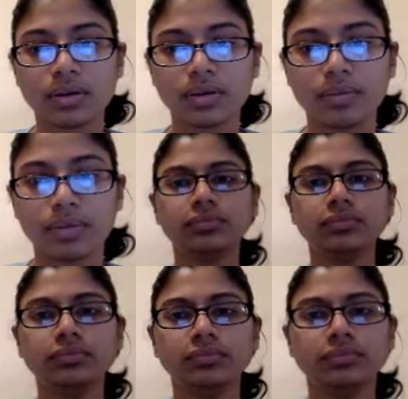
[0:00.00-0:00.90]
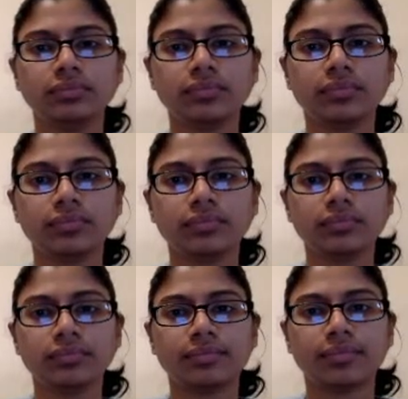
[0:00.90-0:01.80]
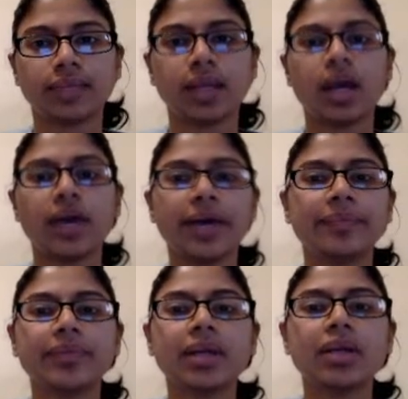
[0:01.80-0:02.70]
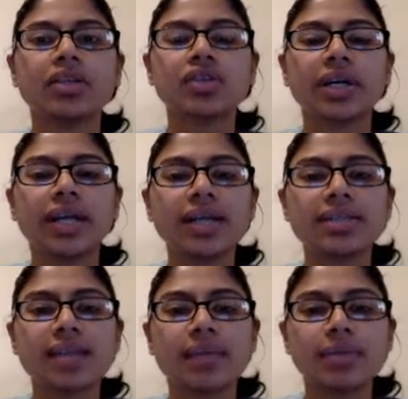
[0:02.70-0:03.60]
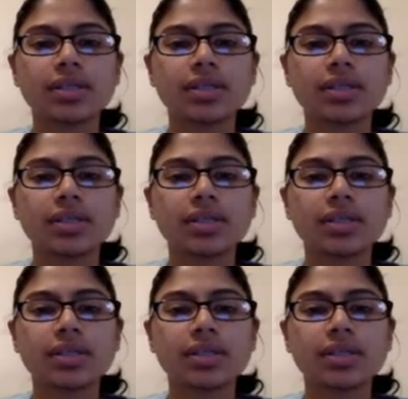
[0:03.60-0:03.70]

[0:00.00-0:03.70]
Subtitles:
Perfect. Okay, so our next step is to